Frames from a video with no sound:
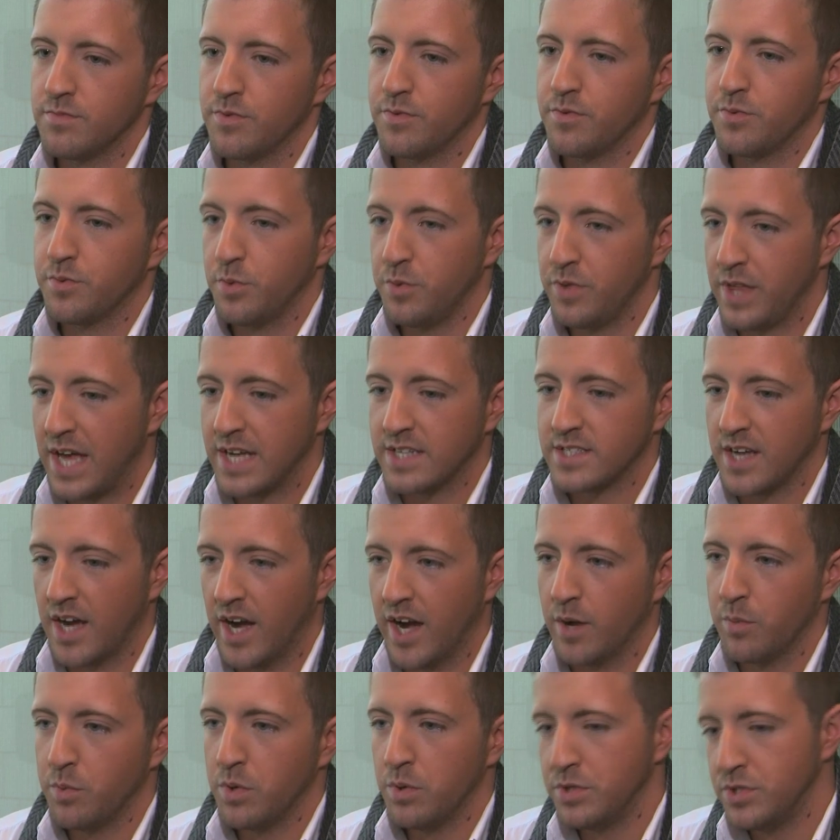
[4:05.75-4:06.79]
through that
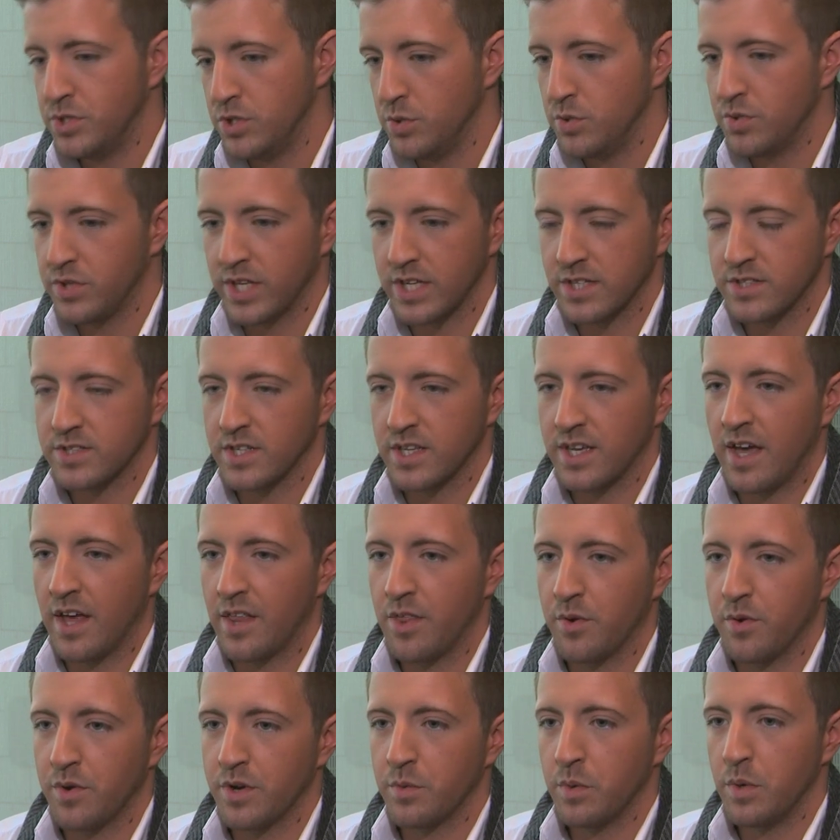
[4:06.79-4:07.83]
time, we would do things
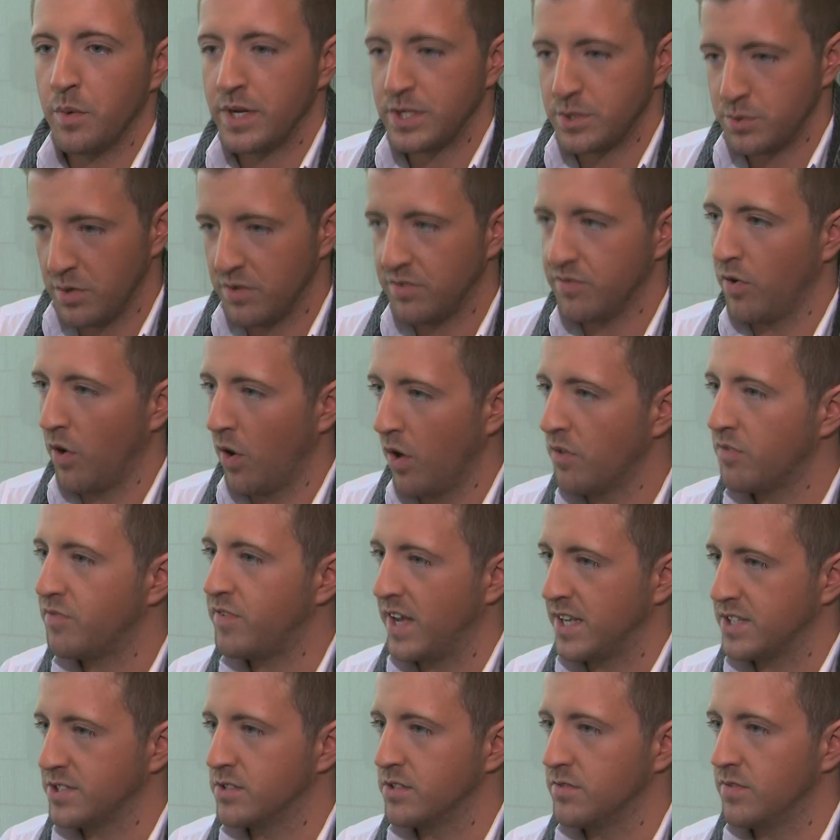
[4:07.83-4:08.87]
together, and we went to a fall
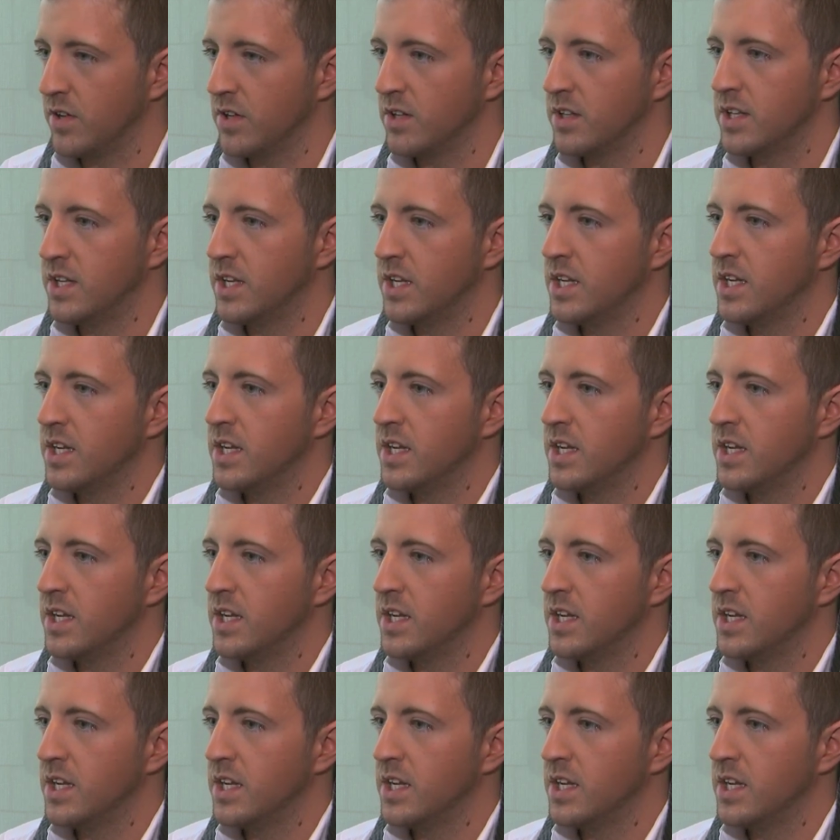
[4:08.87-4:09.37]
festival